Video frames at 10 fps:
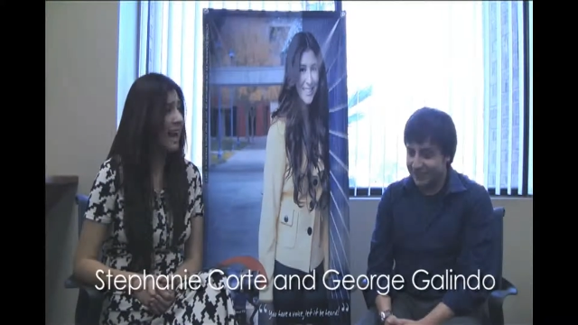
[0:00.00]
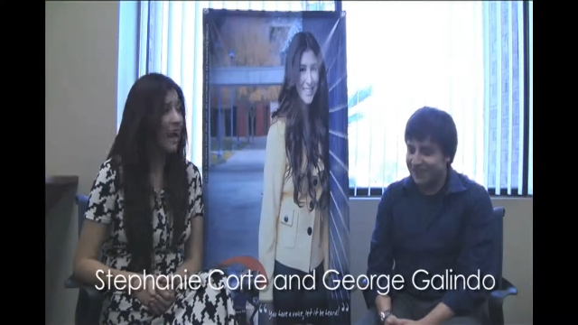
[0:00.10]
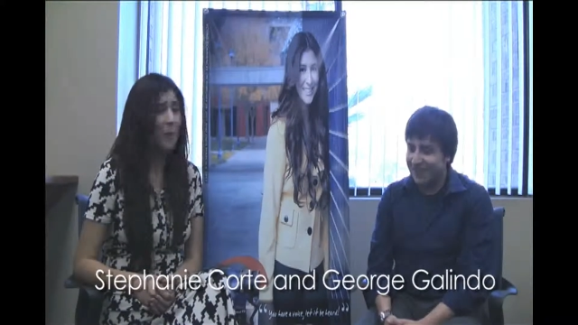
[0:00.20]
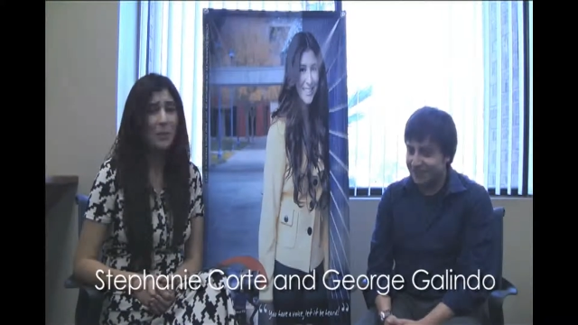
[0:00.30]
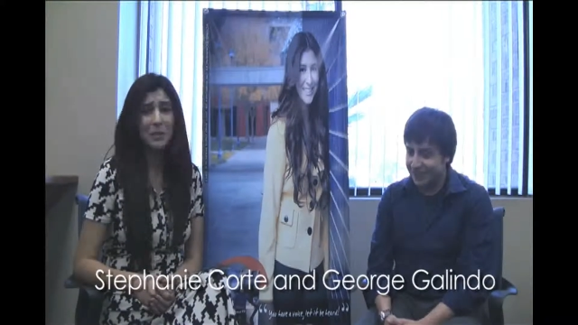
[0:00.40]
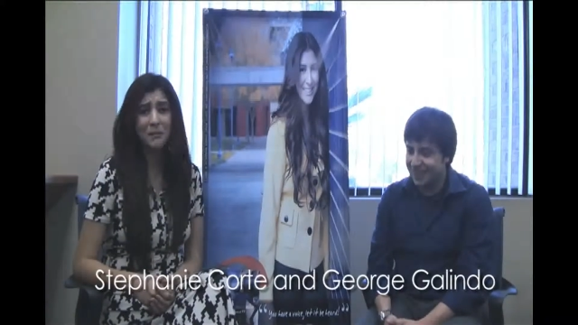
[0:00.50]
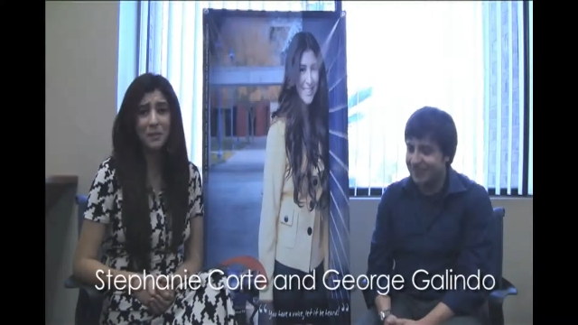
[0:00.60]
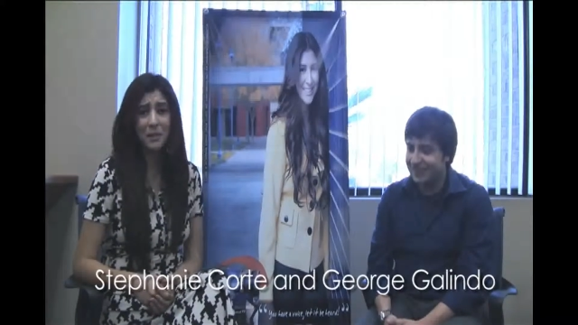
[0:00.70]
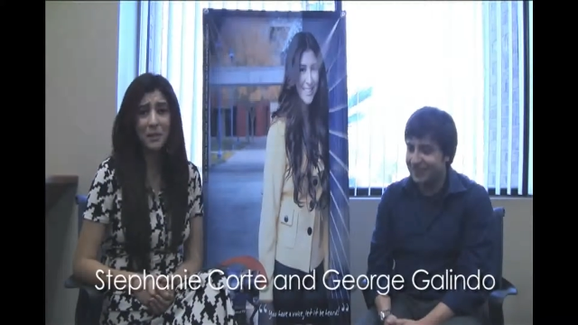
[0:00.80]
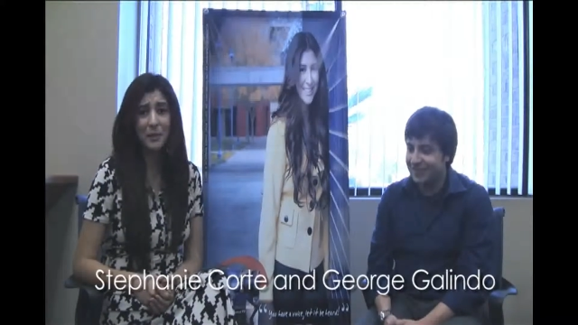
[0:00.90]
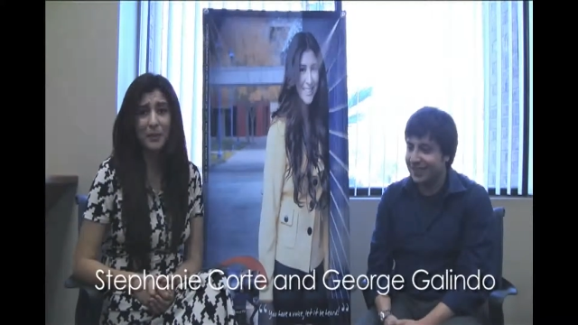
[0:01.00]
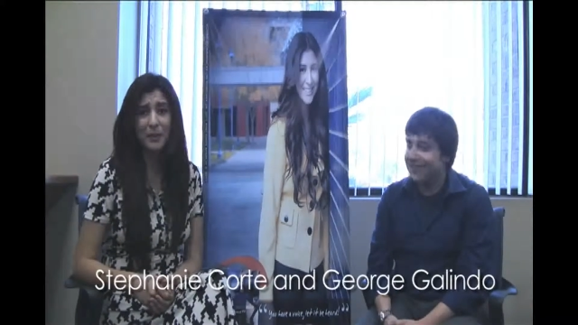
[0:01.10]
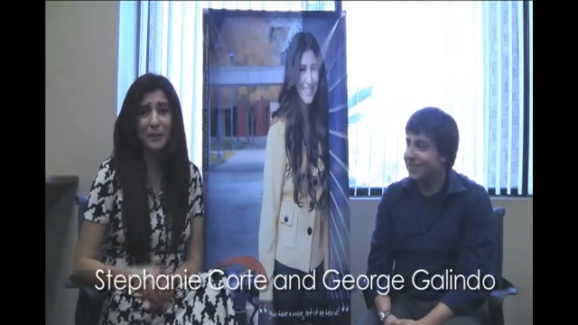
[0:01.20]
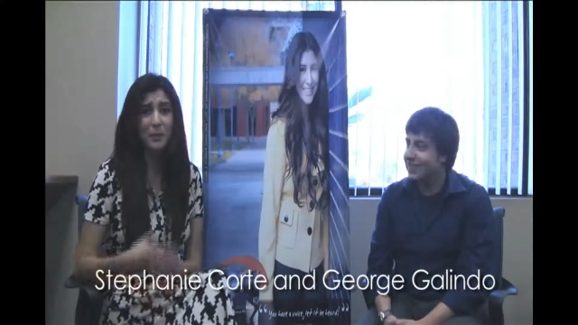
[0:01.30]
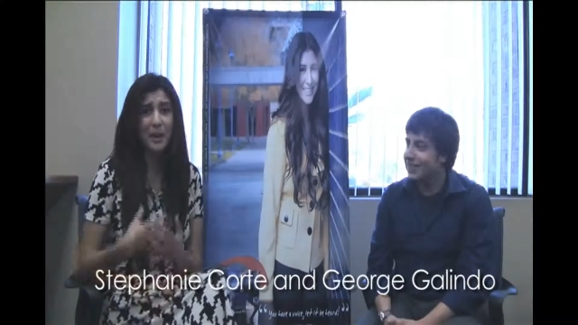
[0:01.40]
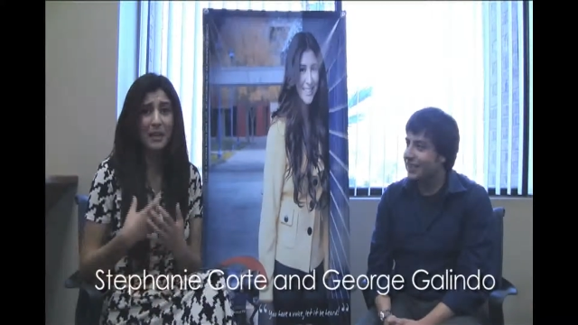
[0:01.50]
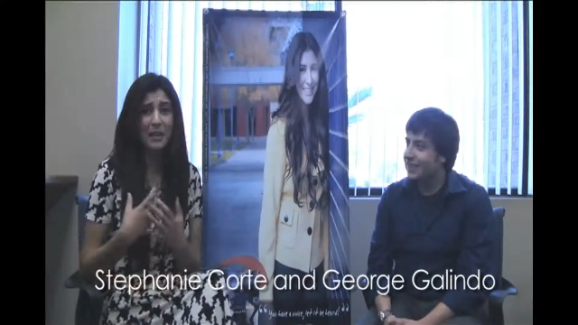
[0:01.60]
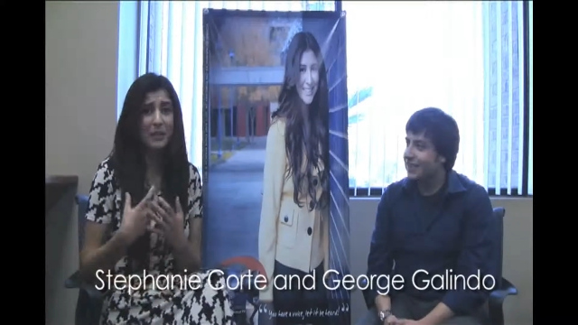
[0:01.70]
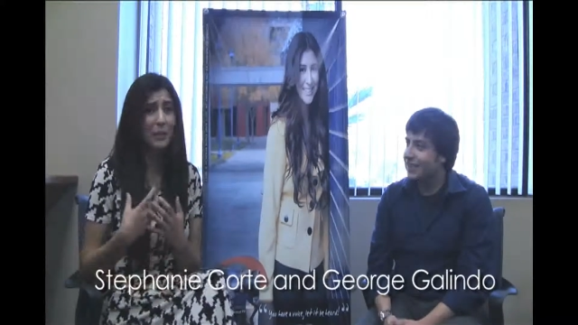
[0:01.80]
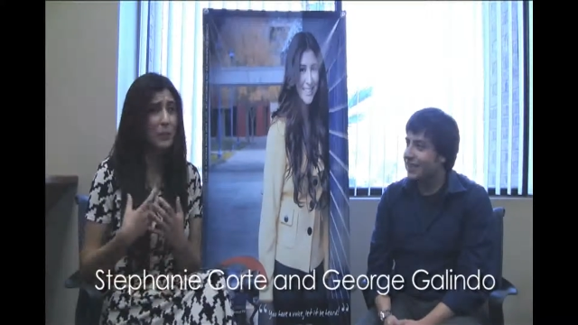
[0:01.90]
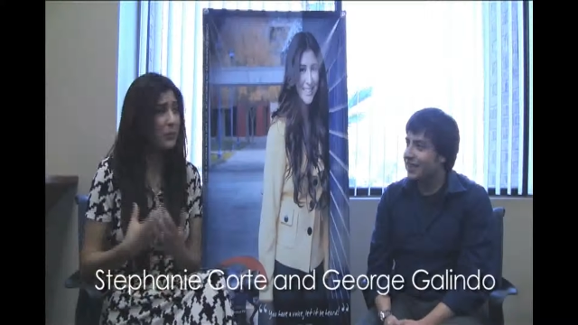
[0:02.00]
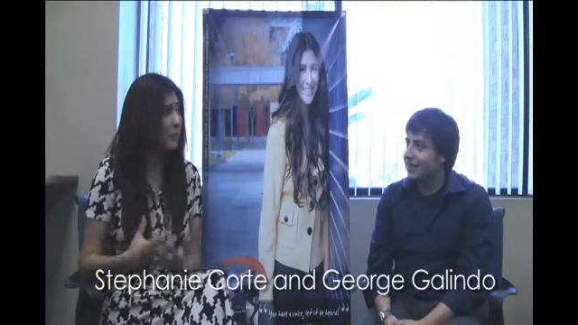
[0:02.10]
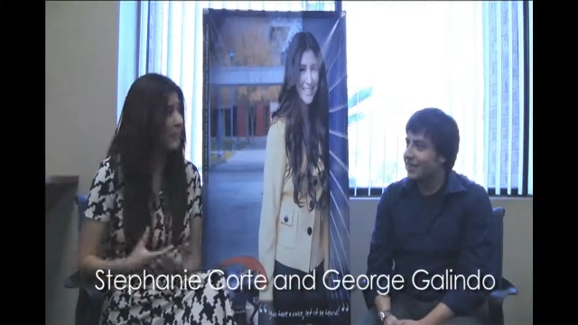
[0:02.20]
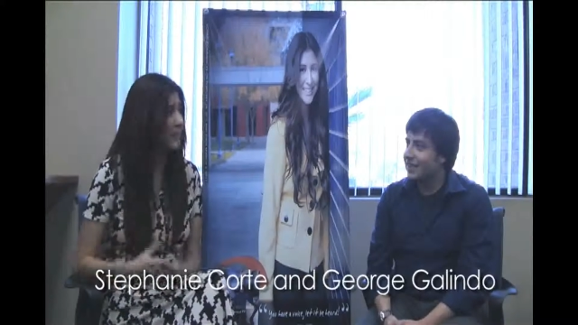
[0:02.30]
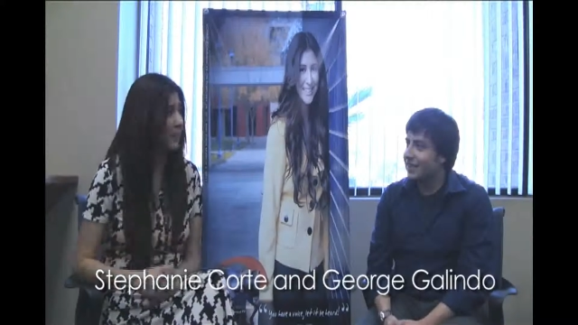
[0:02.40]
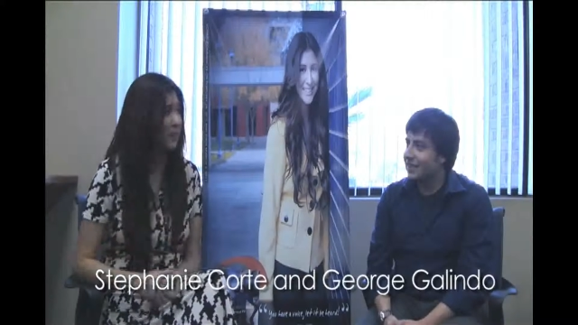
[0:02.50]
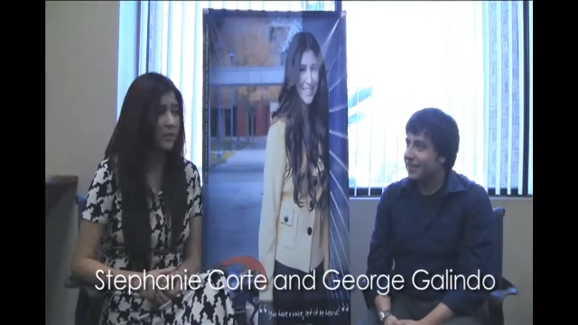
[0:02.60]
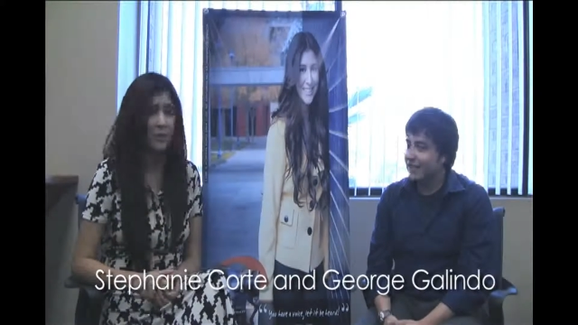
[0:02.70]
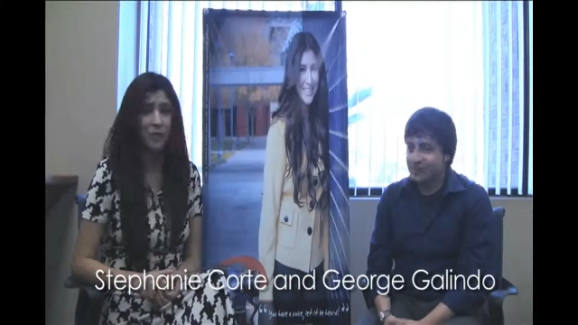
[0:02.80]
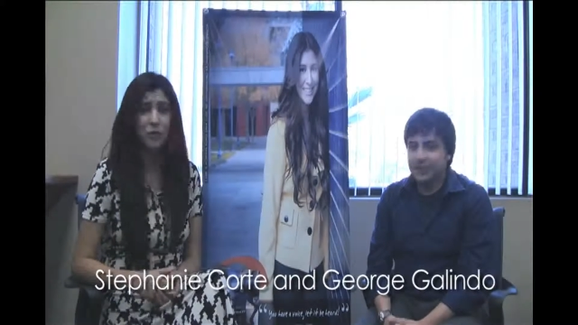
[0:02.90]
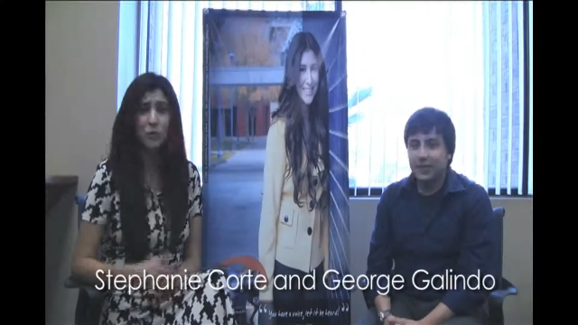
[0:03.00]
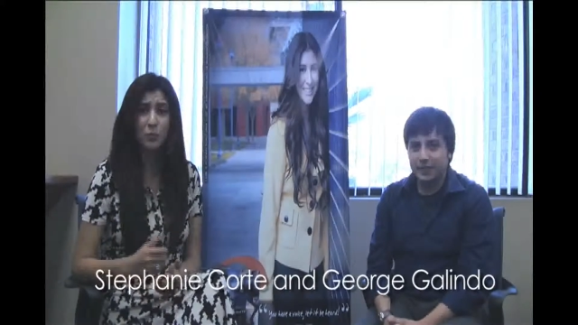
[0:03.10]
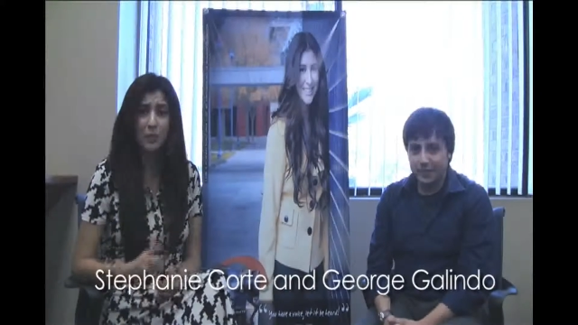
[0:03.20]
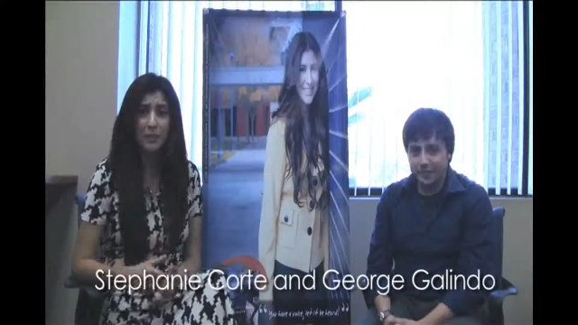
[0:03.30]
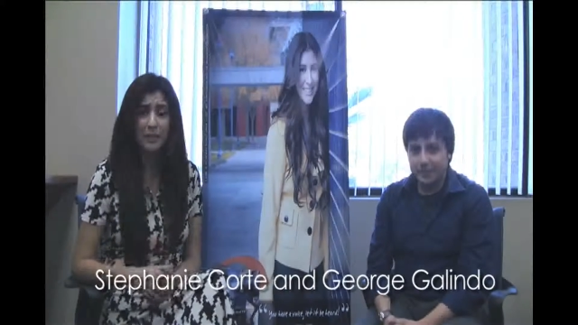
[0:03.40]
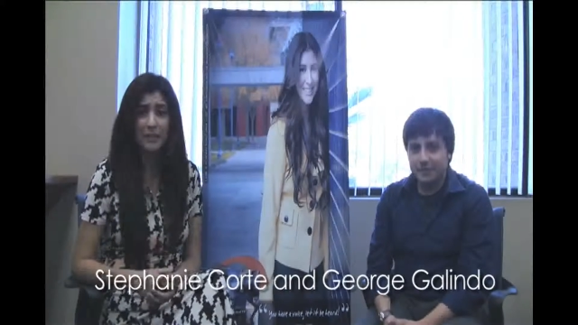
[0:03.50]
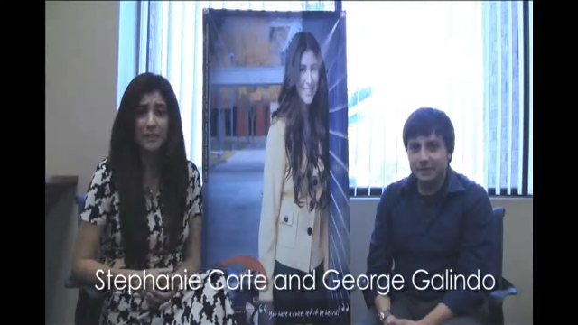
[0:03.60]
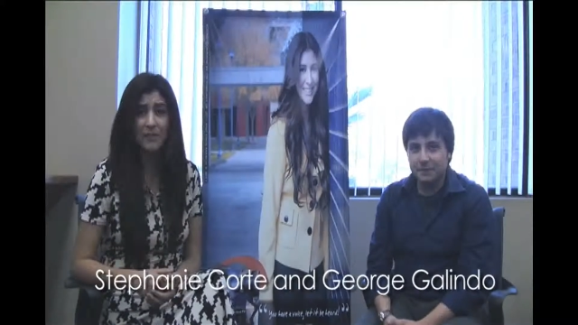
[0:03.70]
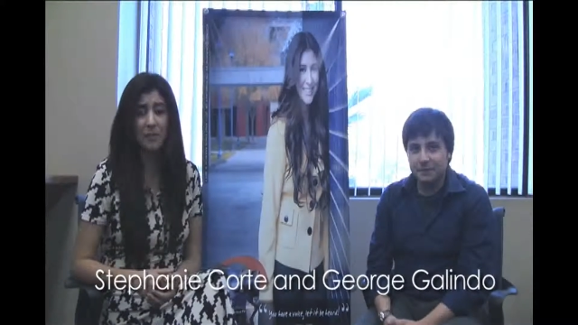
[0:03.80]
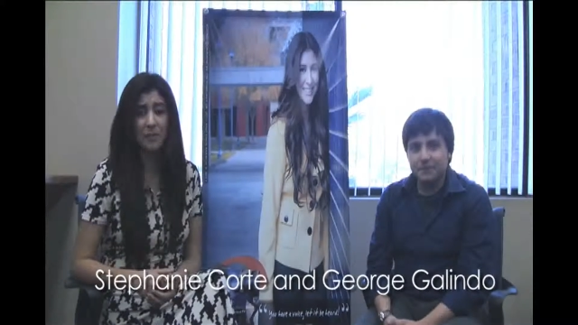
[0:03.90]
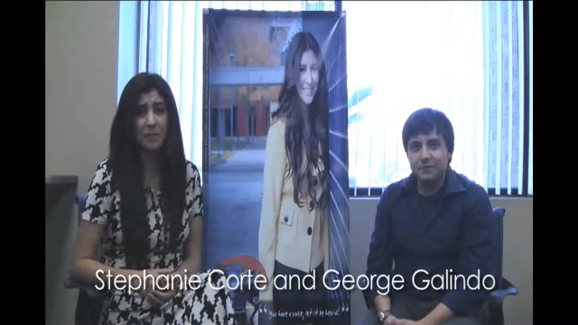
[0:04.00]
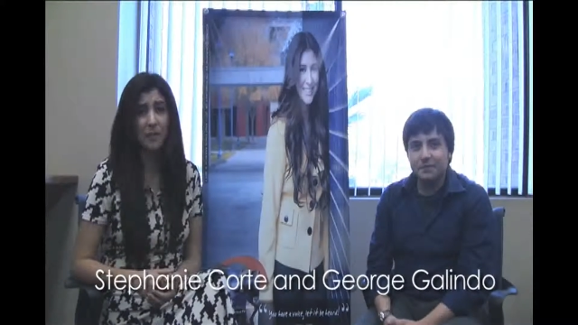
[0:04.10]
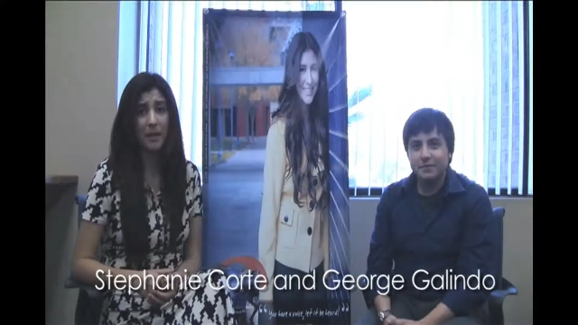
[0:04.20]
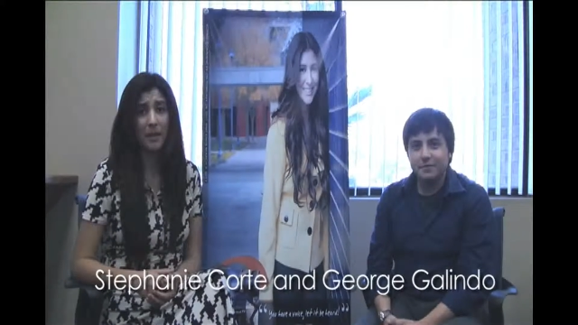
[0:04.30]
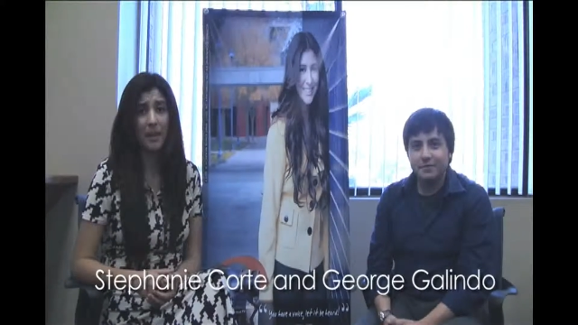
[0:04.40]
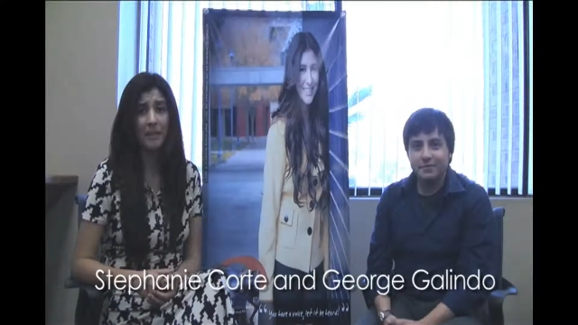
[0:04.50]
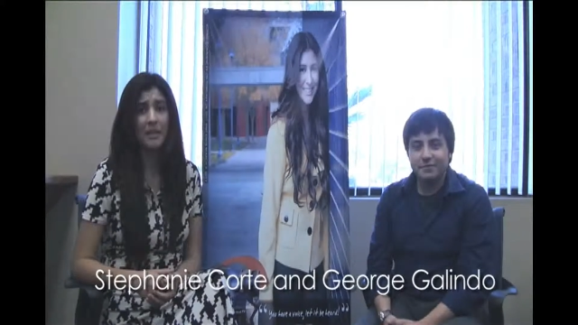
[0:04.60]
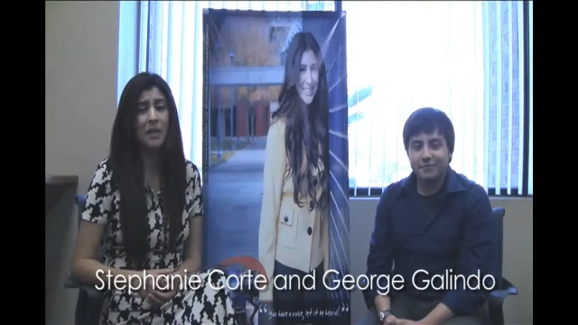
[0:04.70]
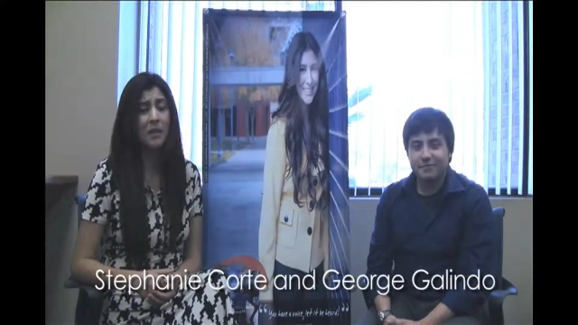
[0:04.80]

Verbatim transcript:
Speaker 1: I wanted to find a place where I could really make a change, really leave something behind,